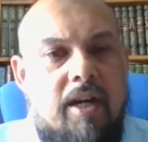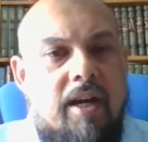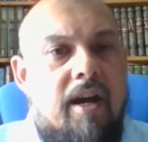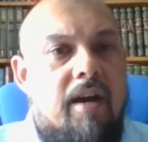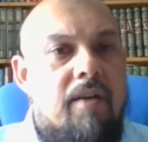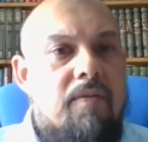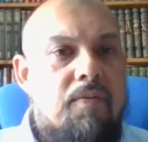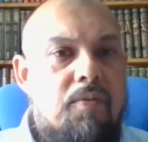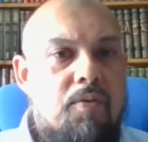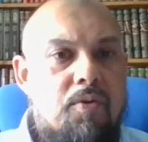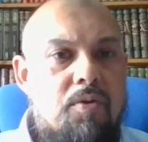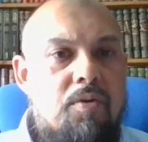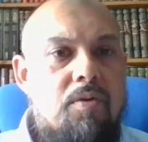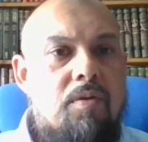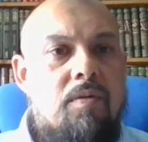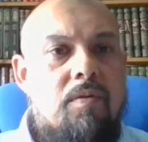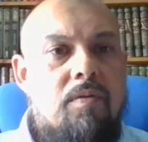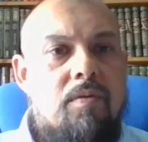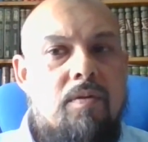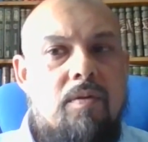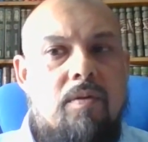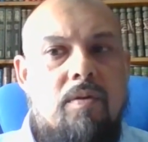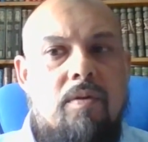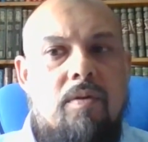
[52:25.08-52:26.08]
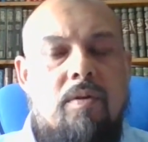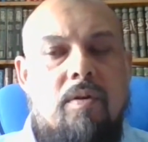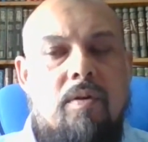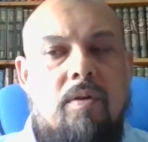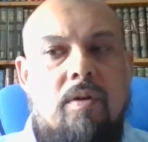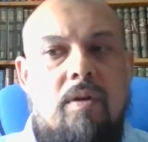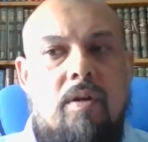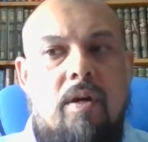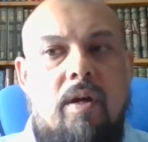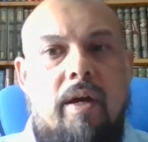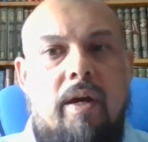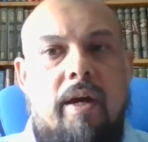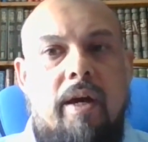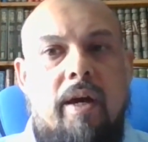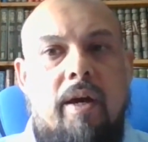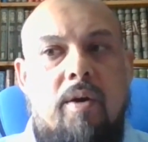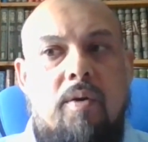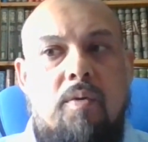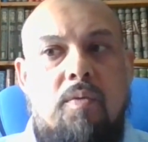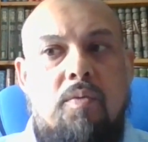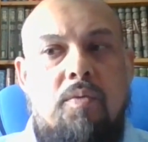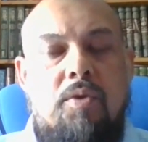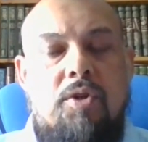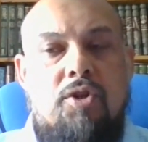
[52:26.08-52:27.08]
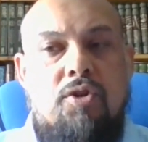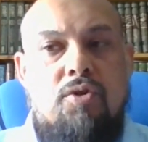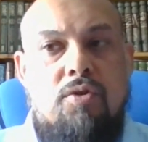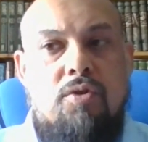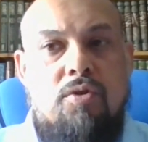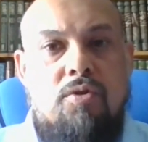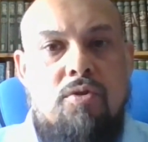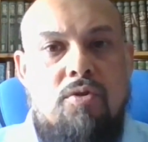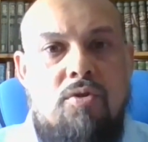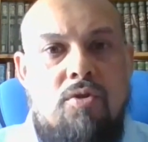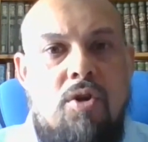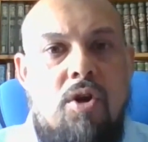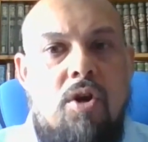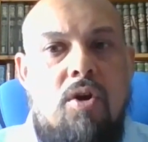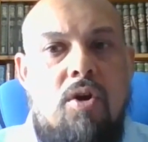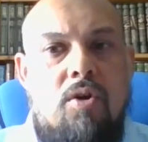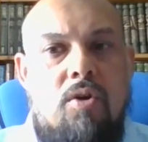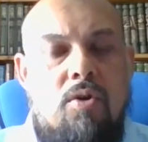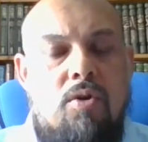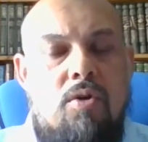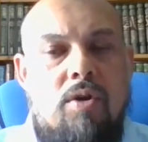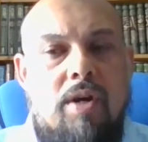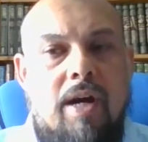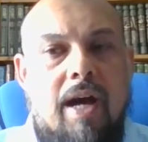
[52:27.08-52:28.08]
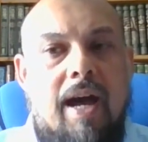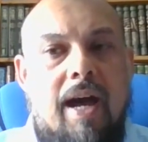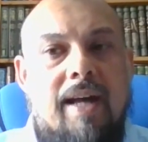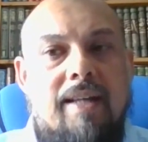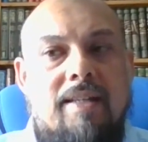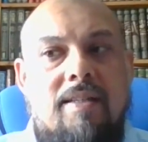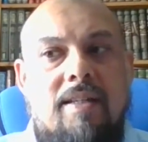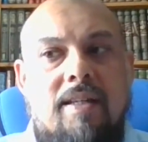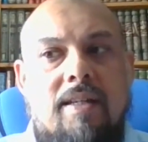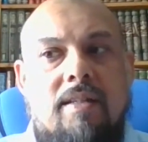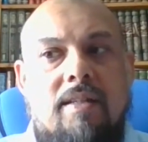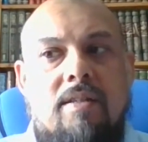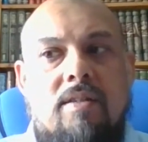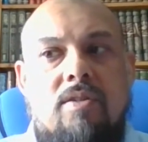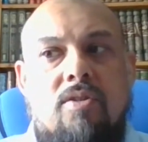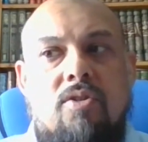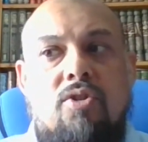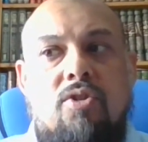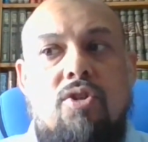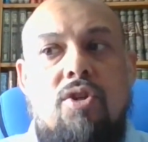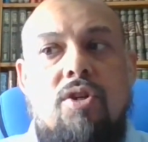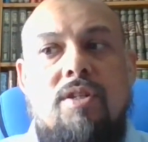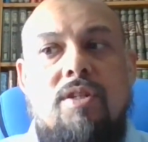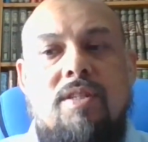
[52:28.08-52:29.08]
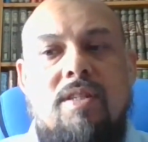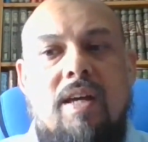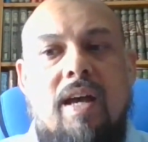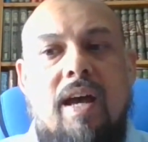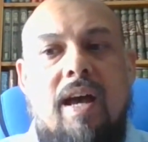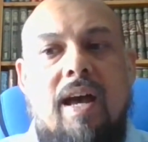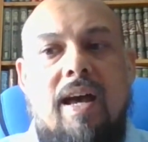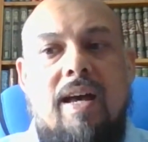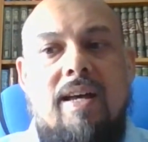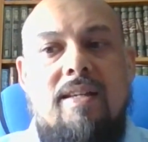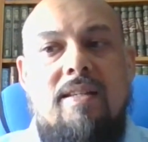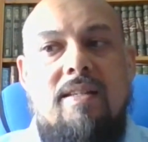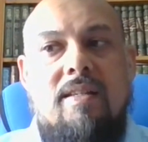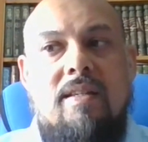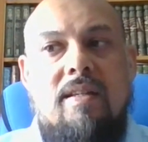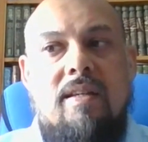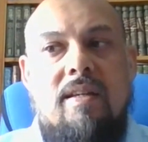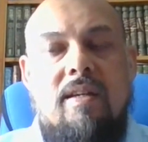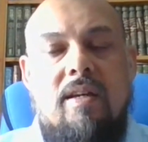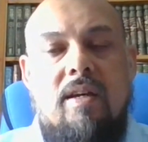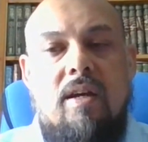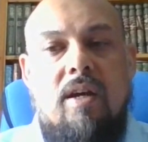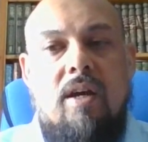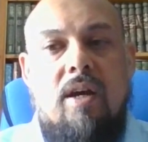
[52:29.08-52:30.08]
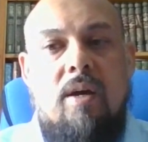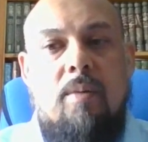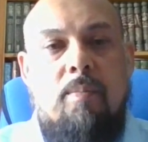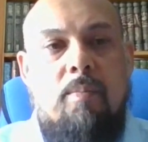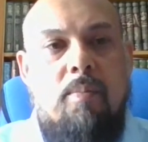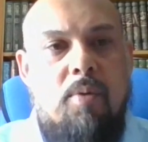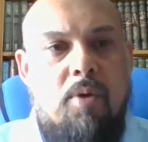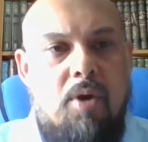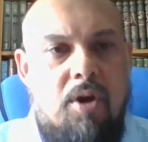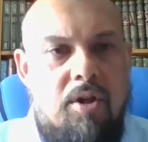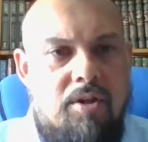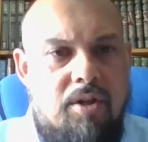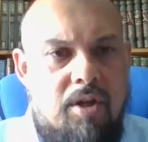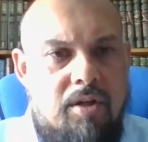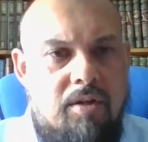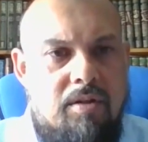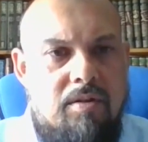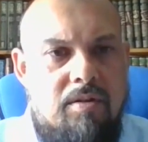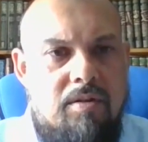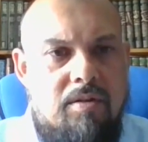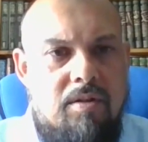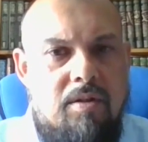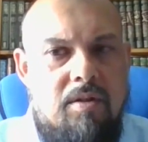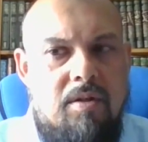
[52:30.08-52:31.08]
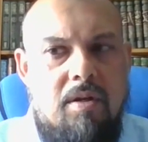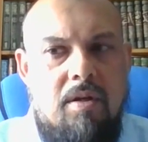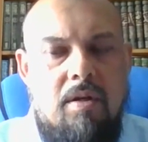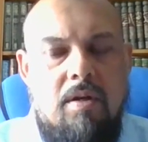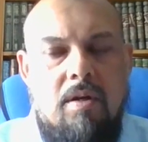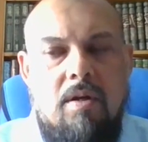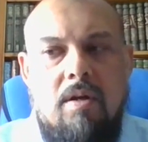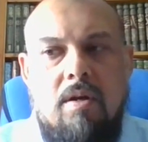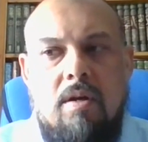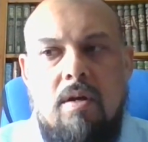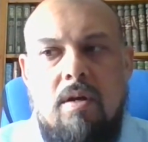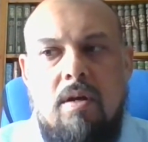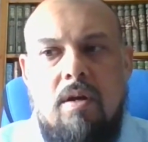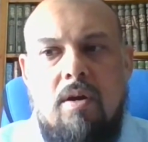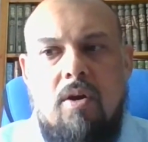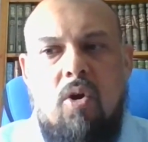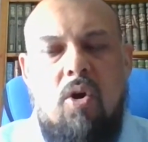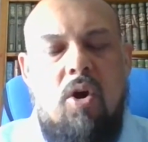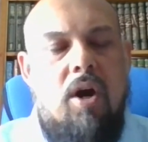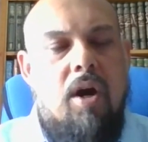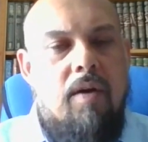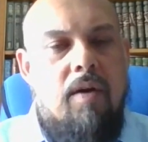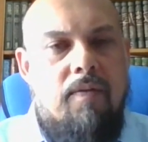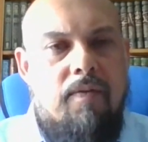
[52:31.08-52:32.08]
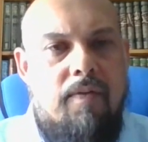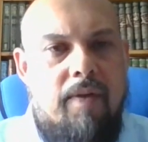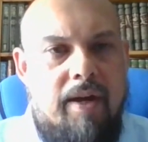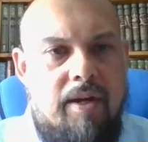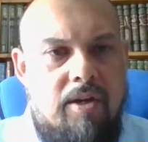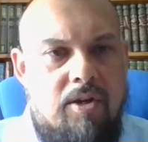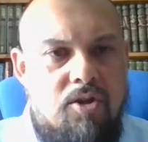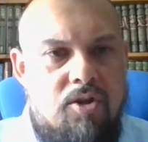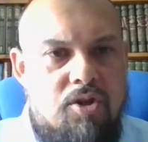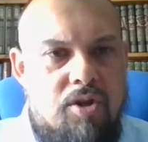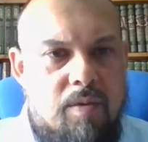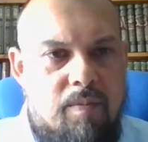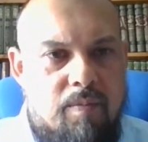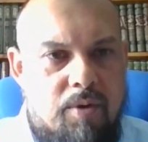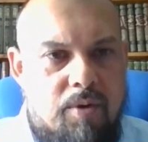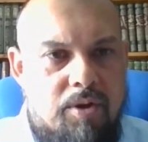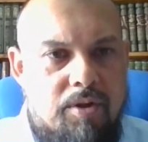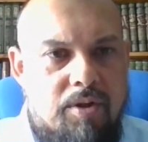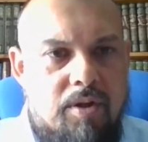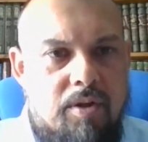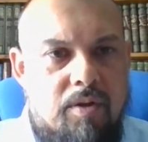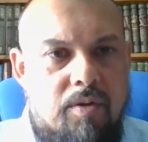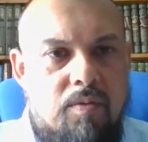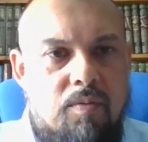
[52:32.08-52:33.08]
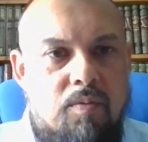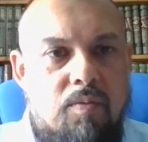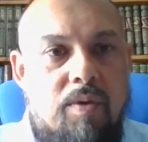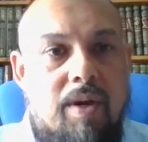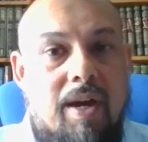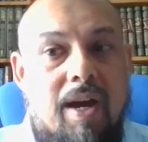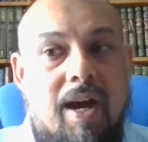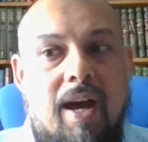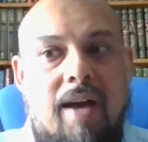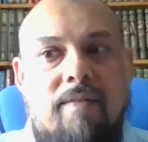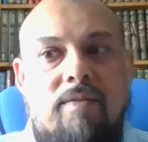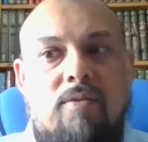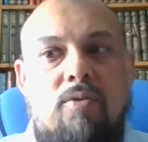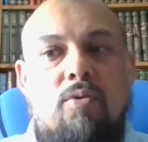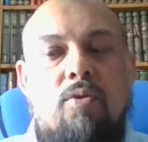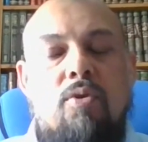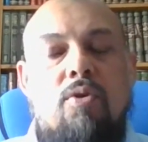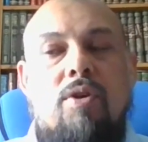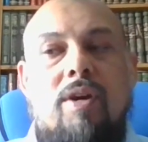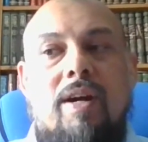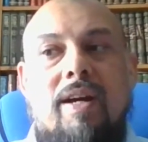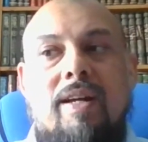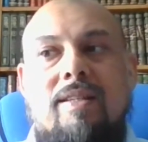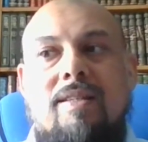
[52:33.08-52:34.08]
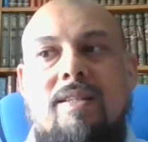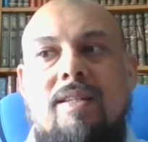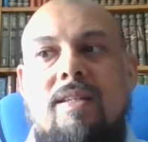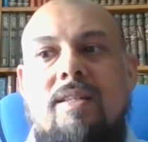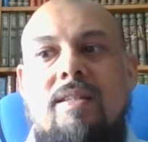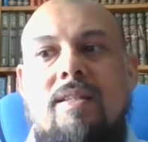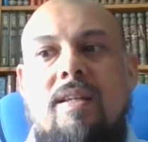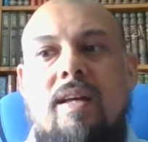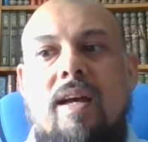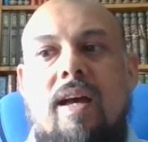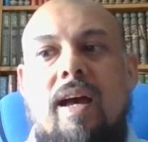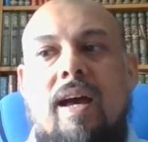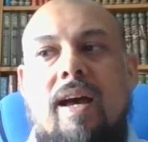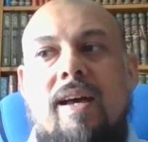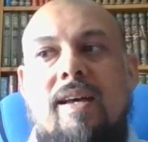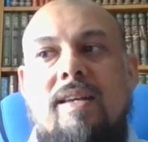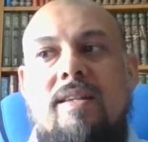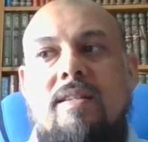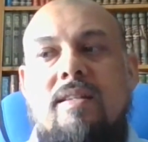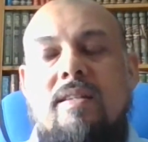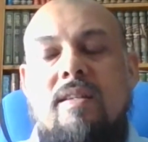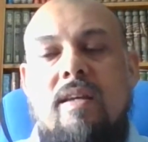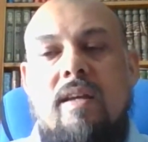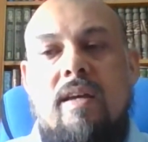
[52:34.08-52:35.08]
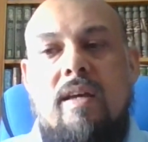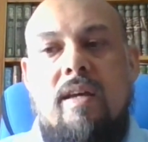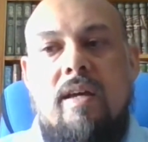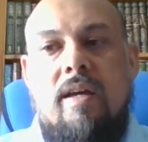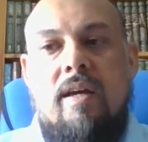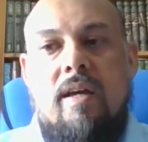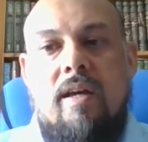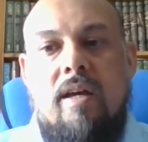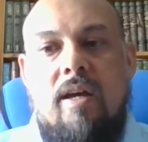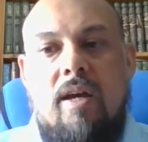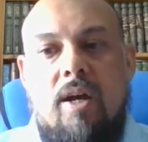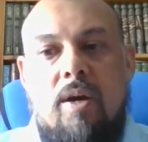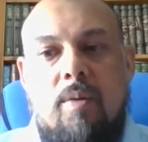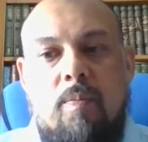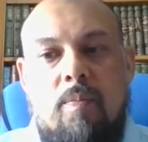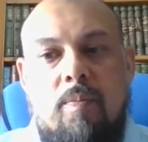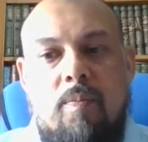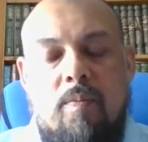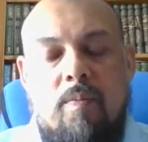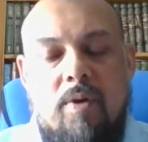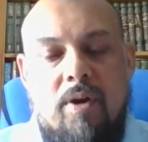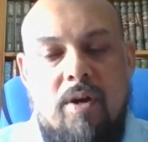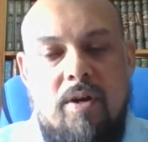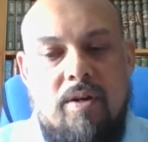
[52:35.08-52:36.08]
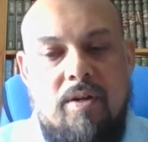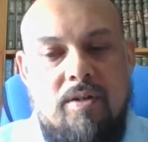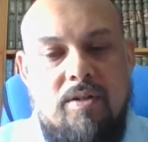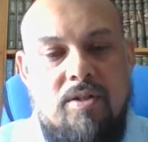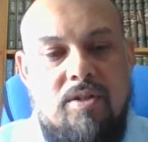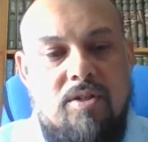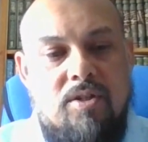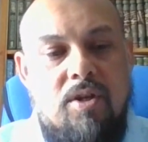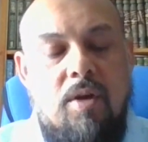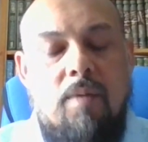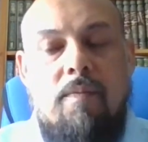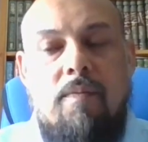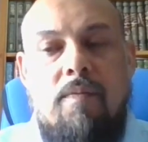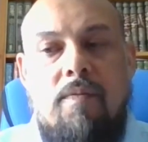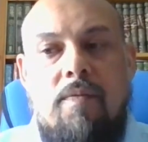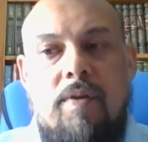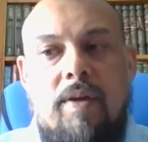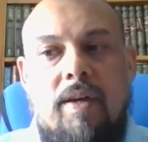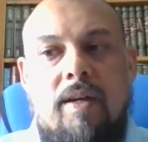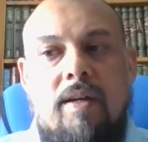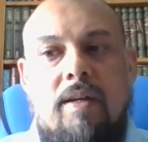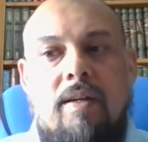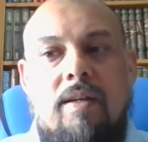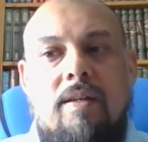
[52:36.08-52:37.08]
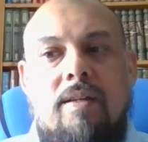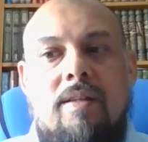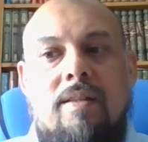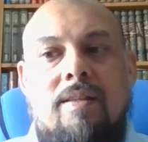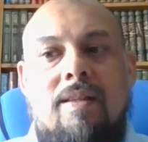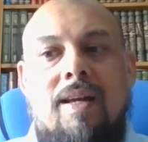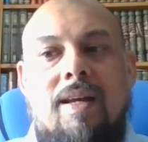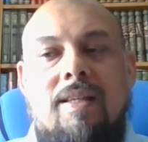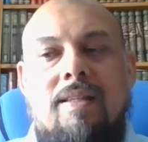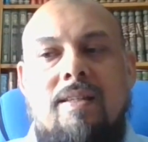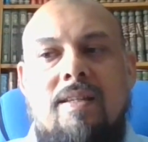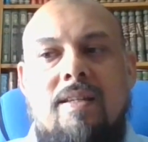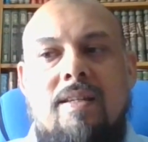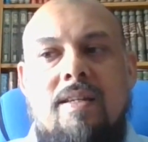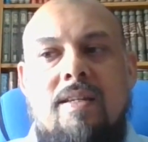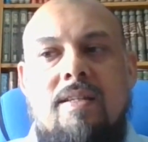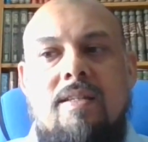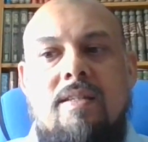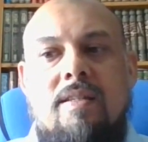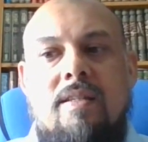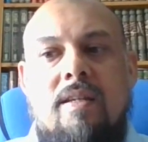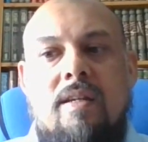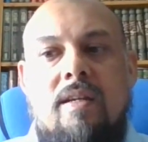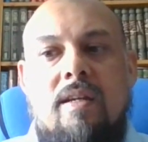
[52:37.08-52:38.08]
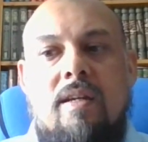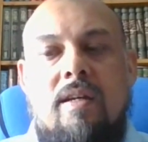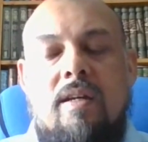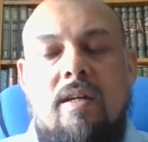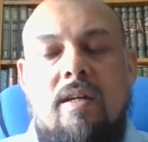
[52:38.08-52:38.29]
Takaful, uh, we should not look at it just as a product or a financial product. We have to look at it as a, uh, something that is,